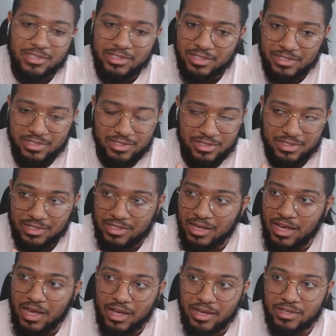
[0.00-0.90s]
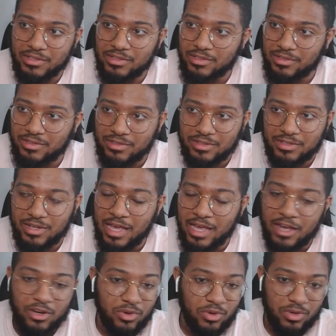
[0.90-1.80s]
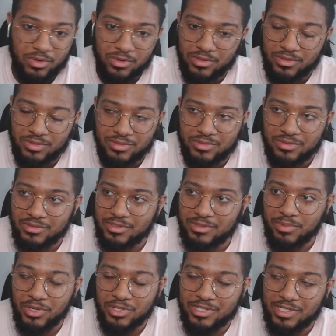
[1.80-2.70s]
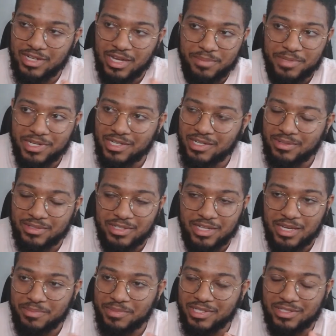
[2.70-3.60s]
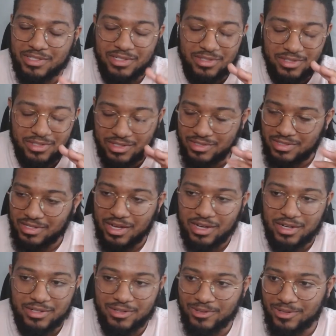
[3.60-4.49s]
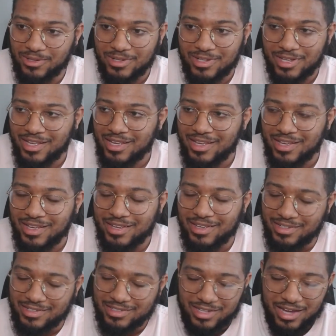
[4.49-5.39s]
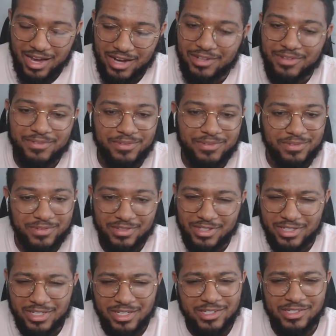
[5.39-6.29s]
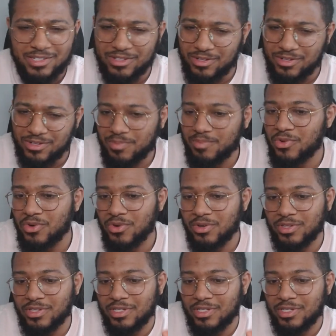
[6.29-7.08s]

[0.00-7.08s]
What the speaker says: does not at all. Boston Dynamics does not at all. It does a little more